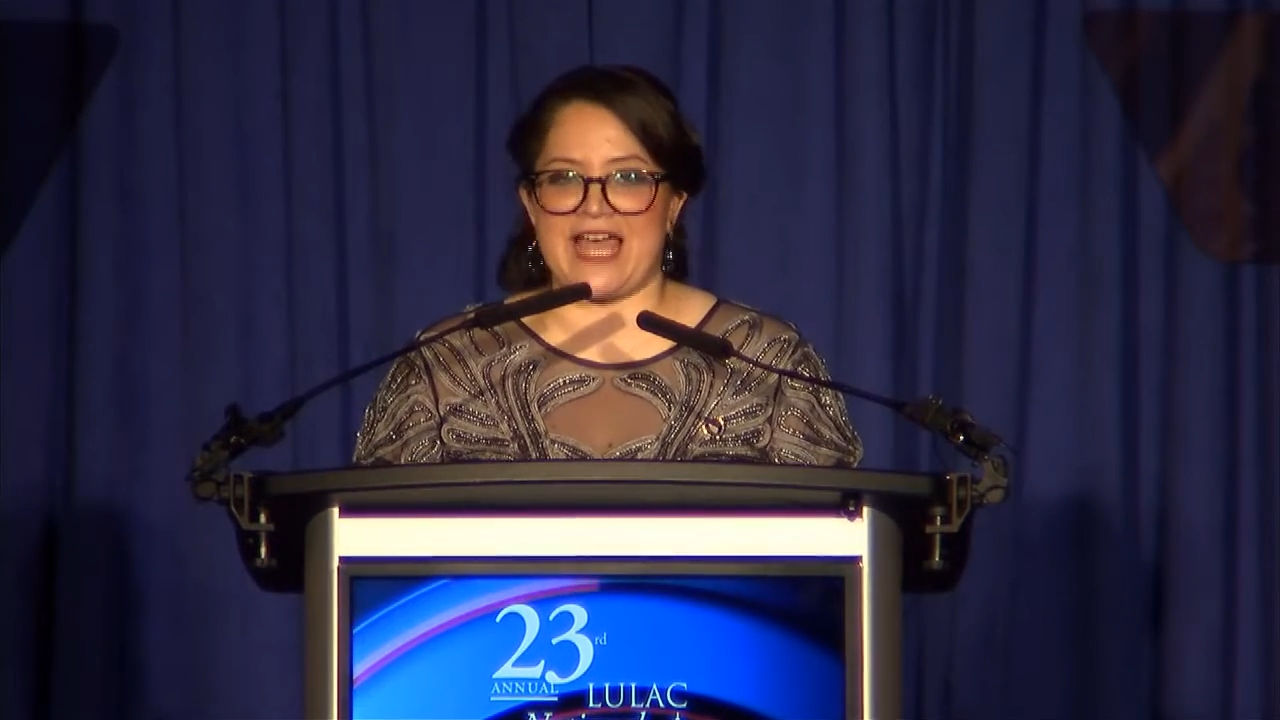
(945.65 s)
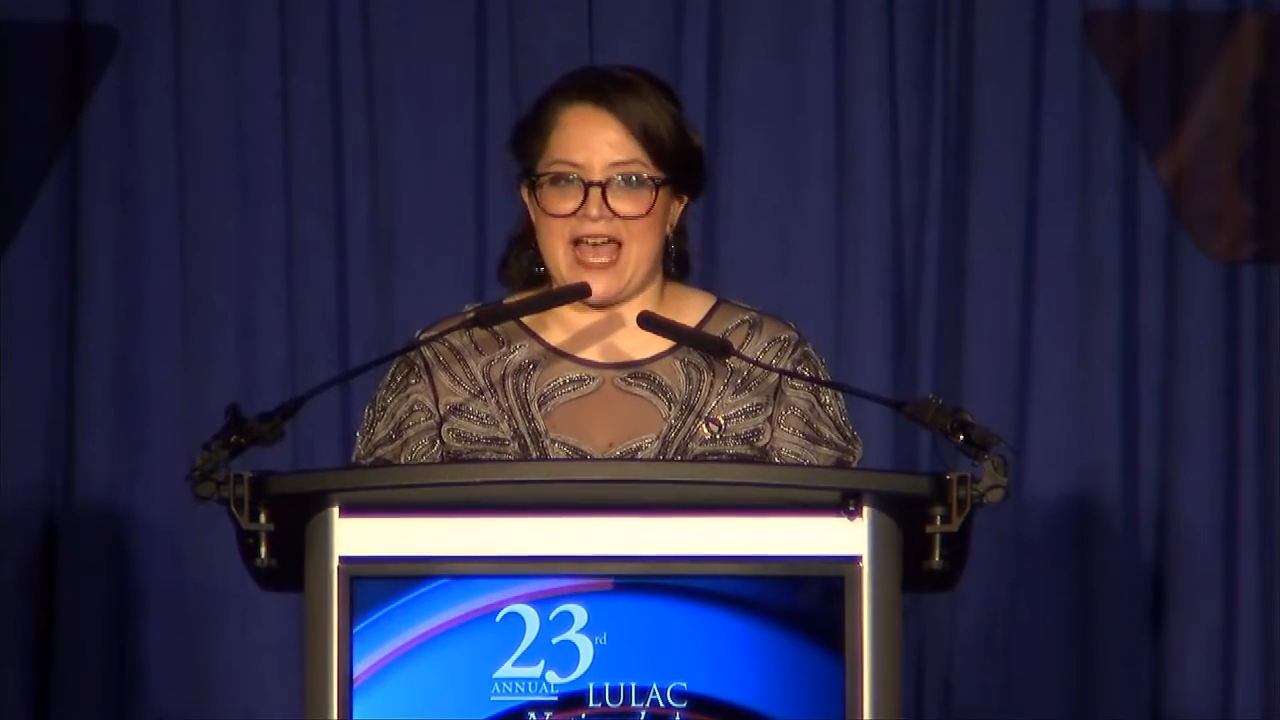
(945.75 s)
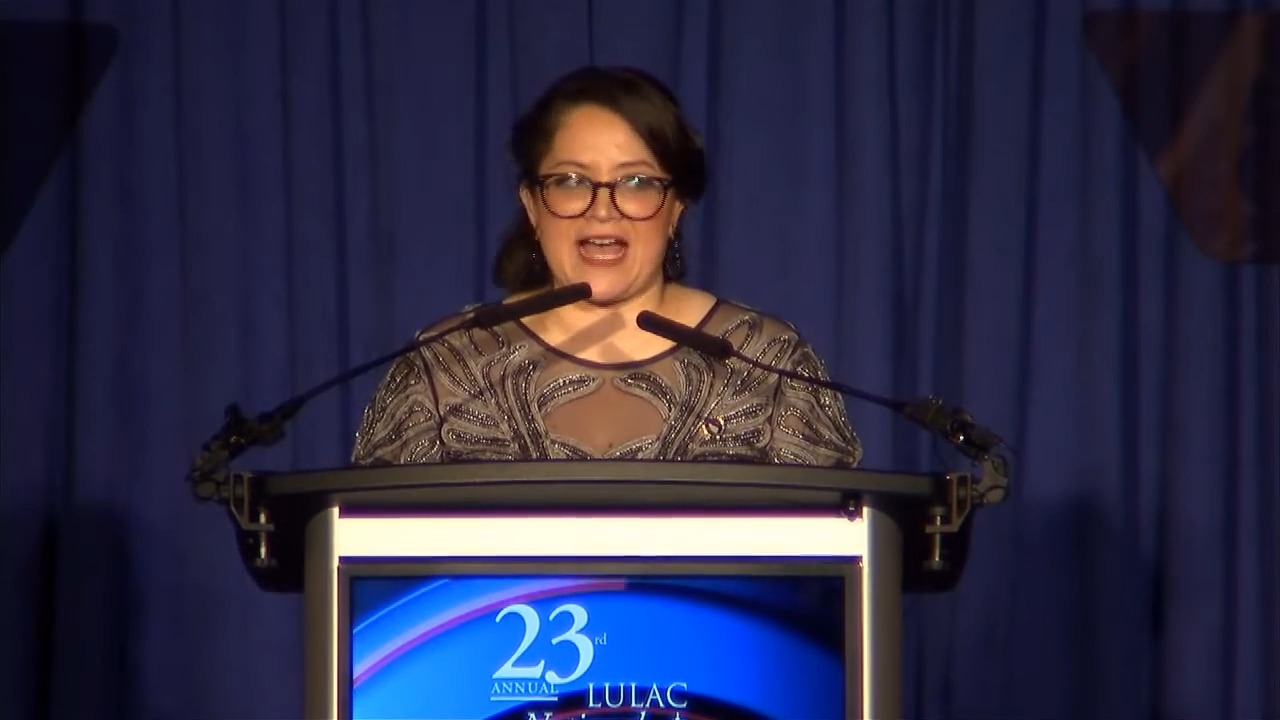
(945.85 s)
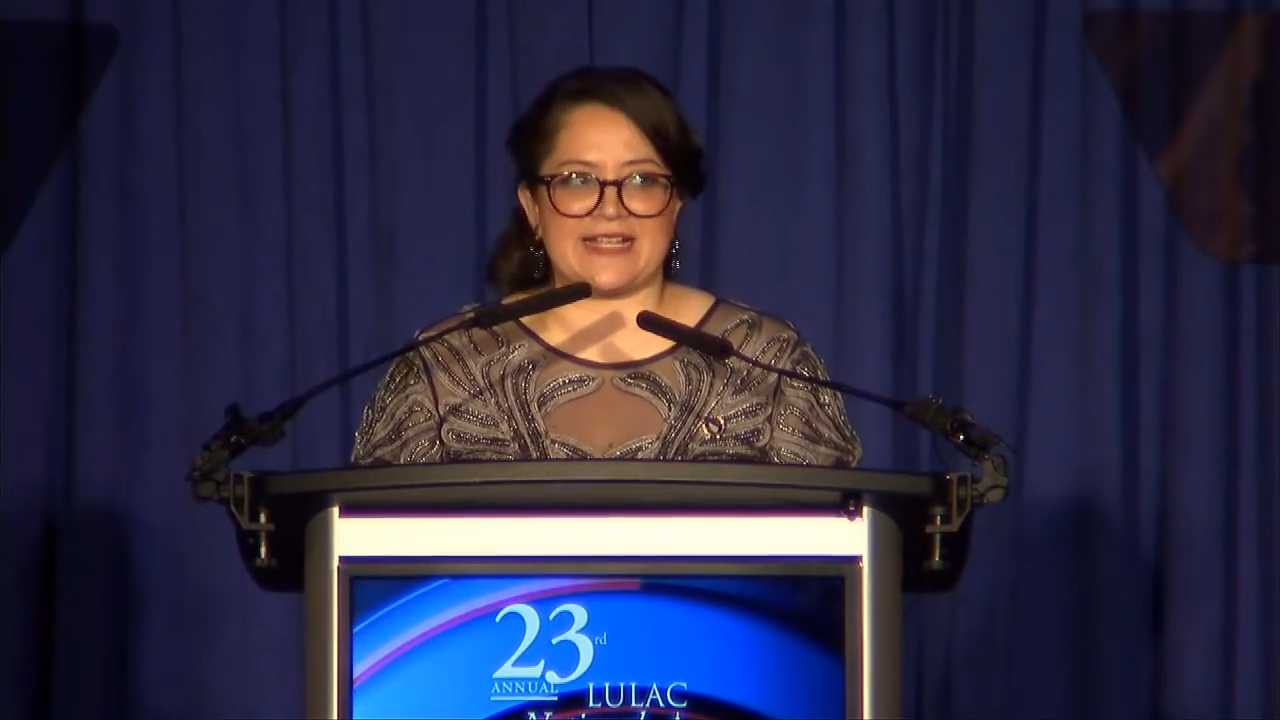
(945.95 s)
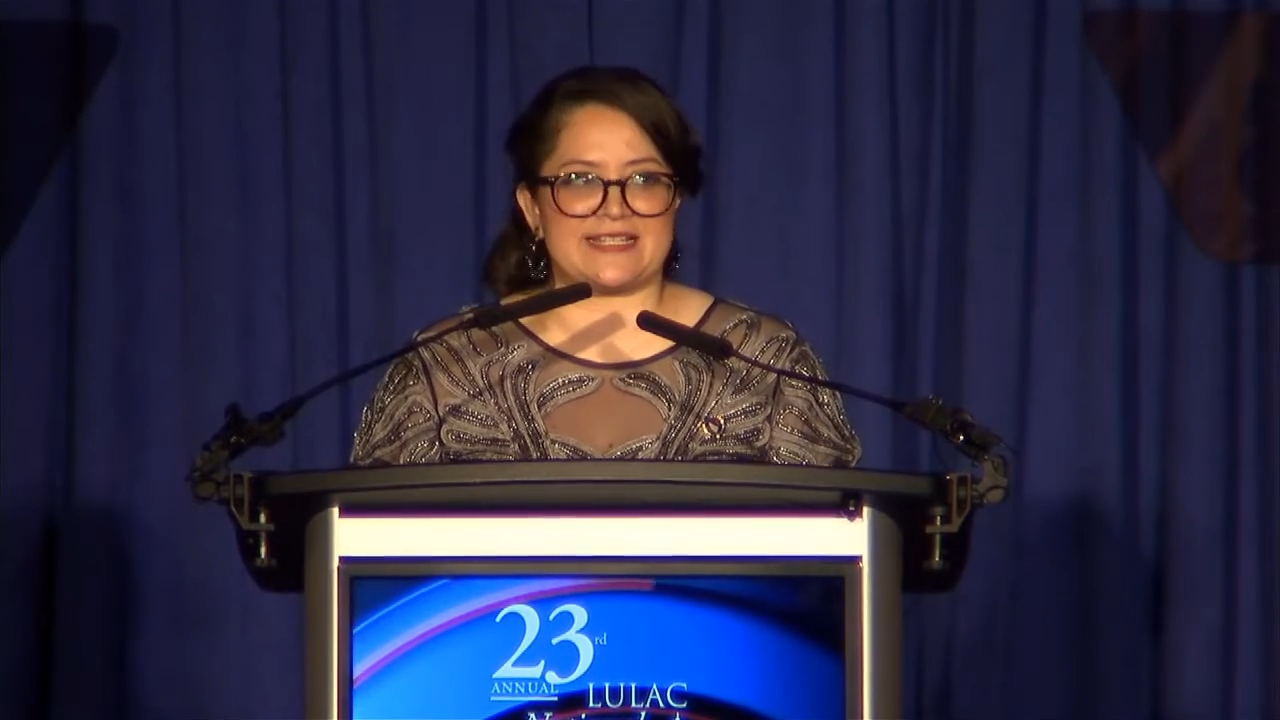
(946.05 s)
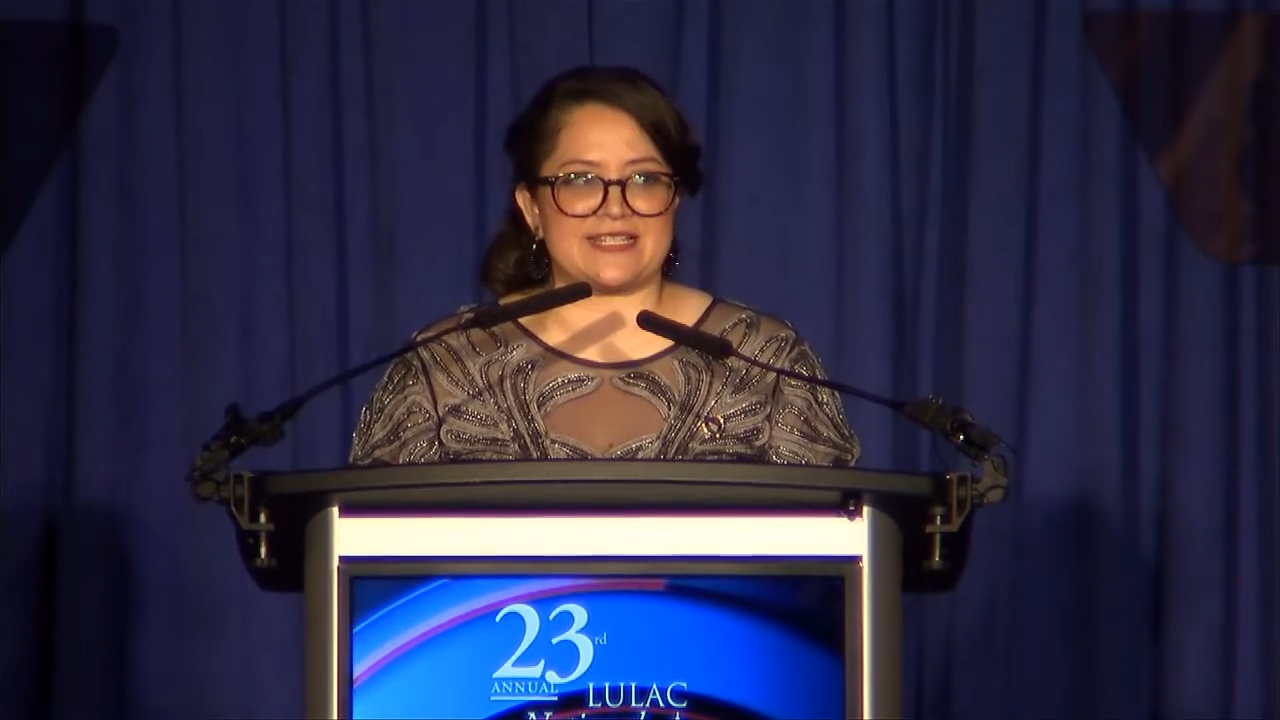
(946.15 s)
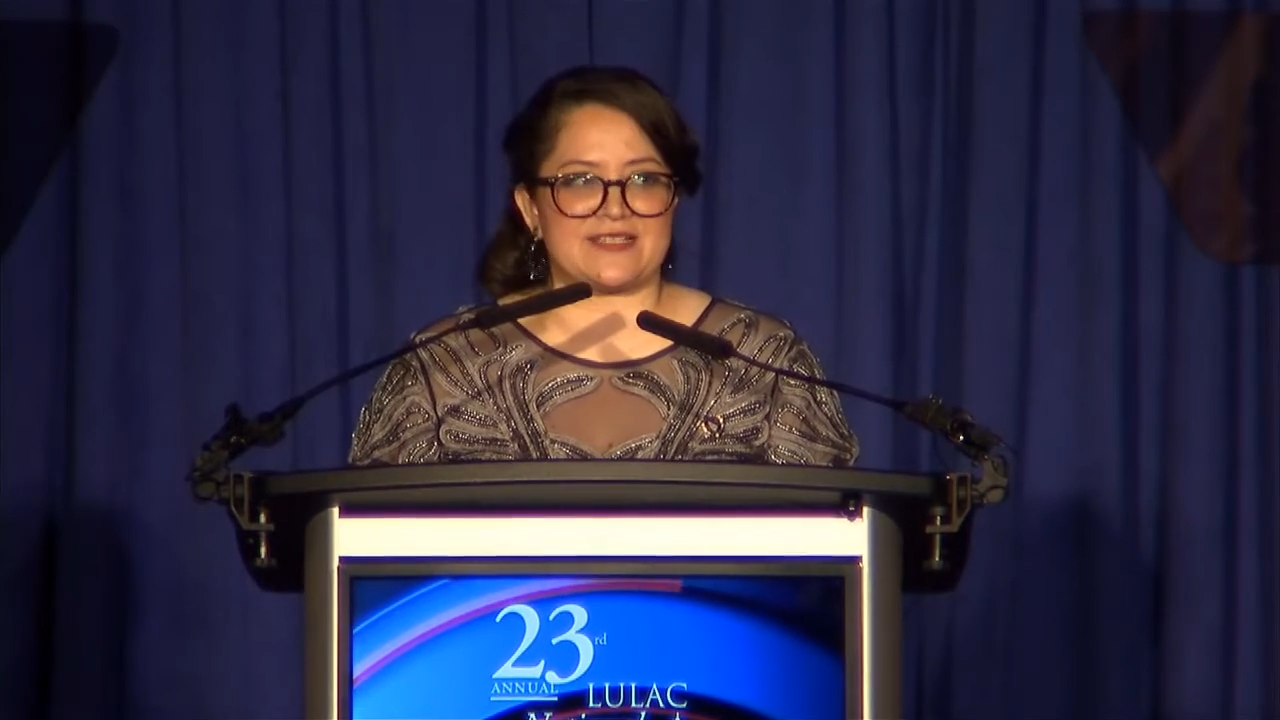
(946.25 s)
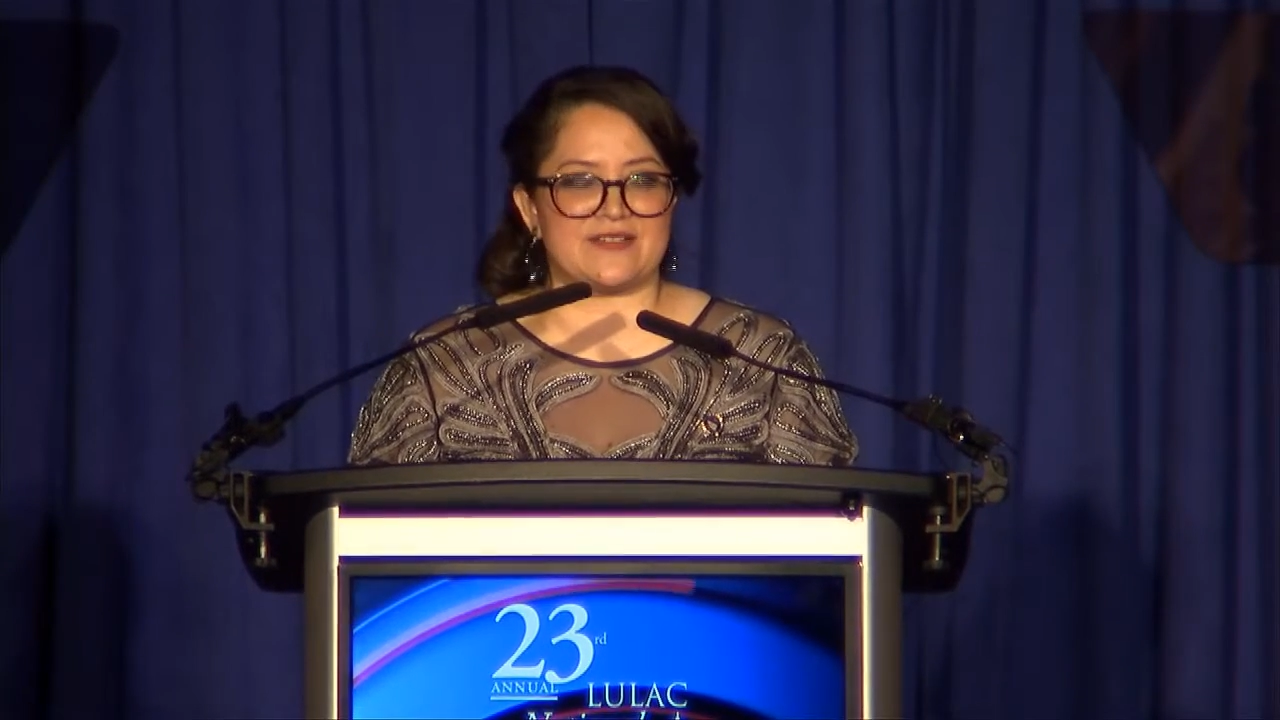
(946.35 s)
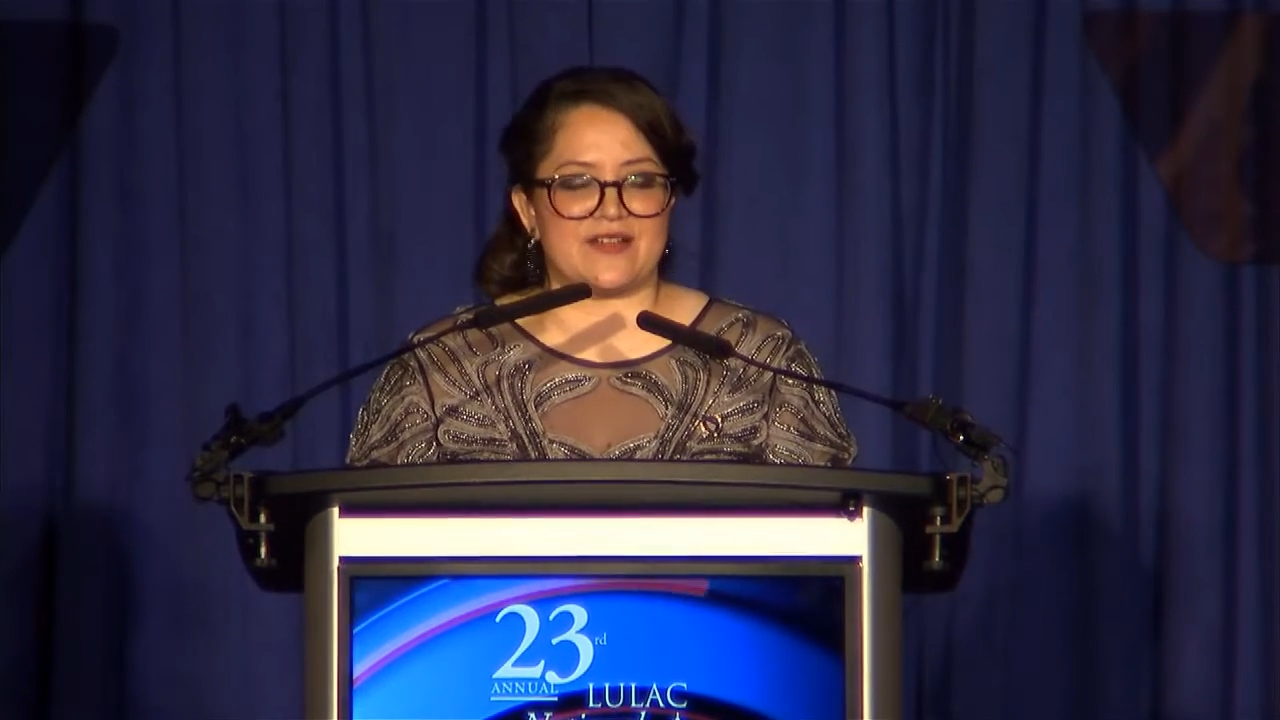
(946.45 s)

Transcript: asked,